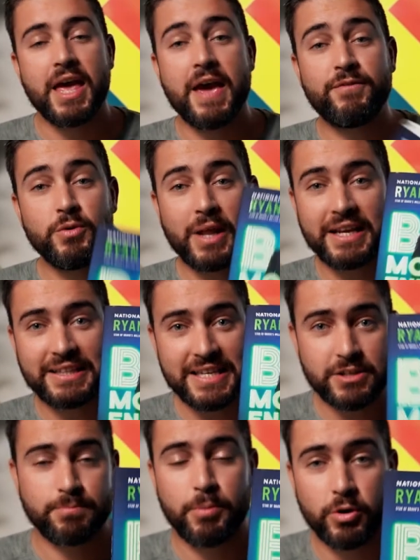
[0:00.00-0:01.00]
if you like
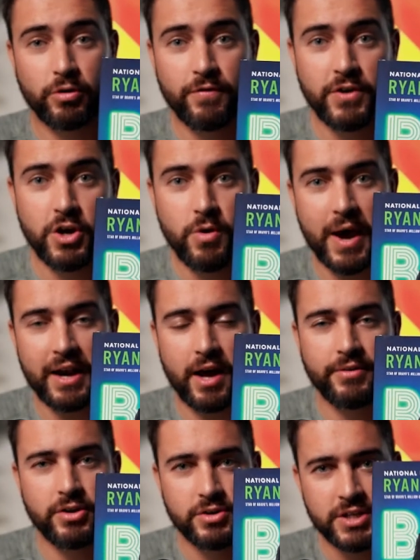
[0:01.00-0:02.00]
this book review and
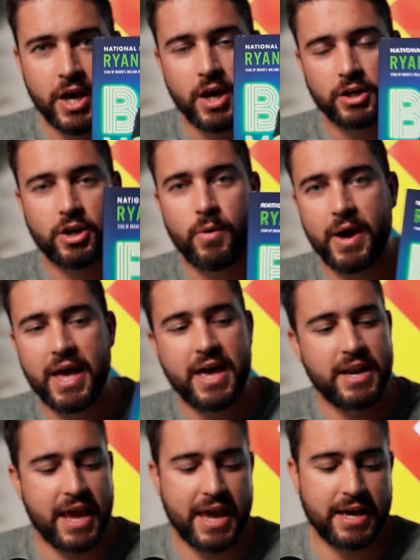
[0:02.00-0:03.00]
others, go
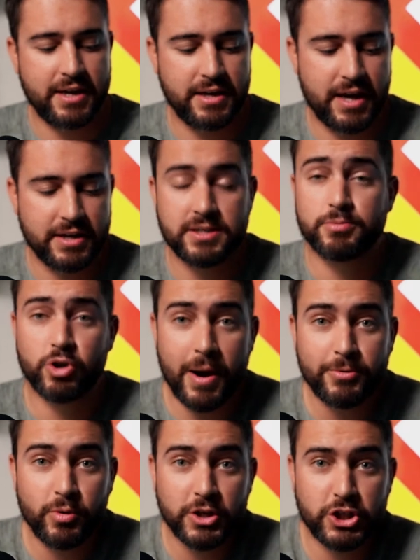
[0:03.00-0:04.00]
ahead and uh,
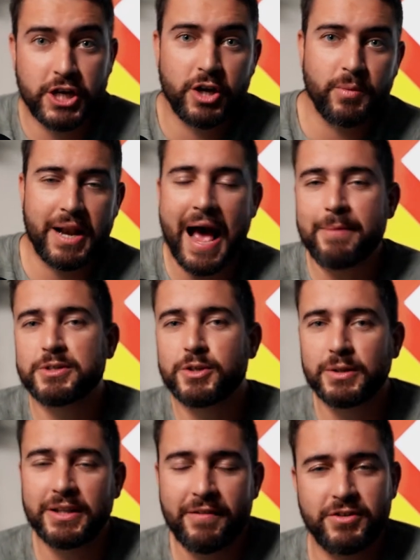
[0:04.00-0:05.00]
subscribe to our channel. We'd
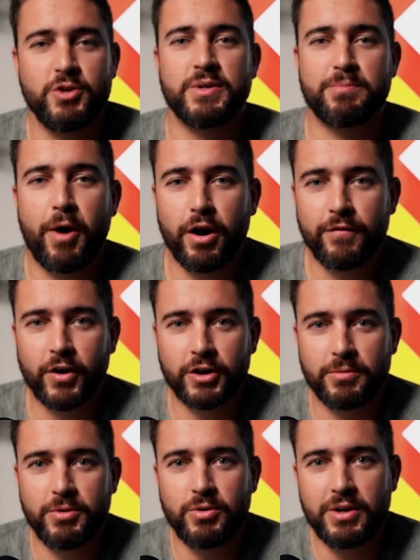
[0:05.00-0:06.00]
absolutely love you as part of our
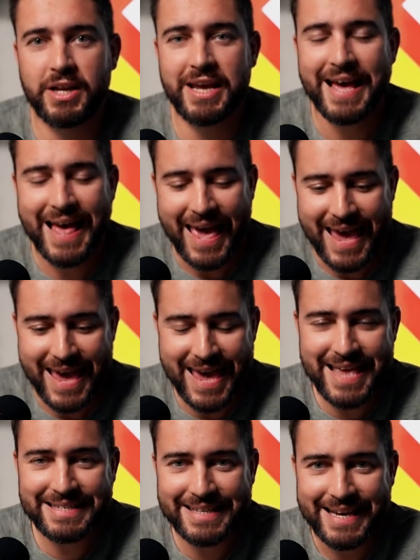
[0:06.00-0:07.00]
community.
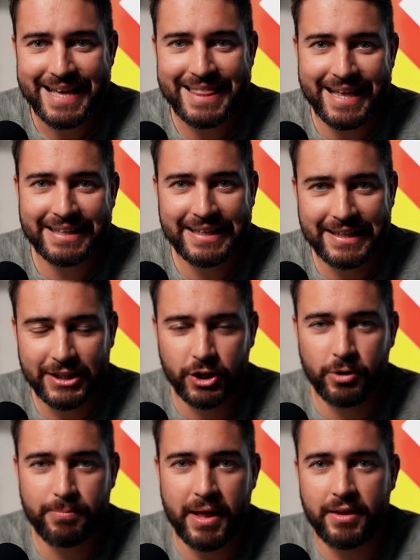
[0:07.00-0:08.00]
Hit that little
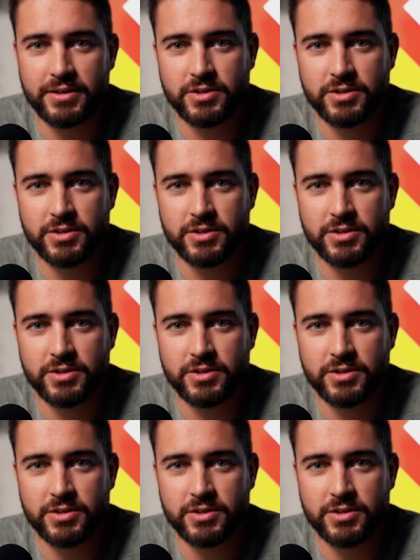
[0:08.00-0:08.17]
alert bell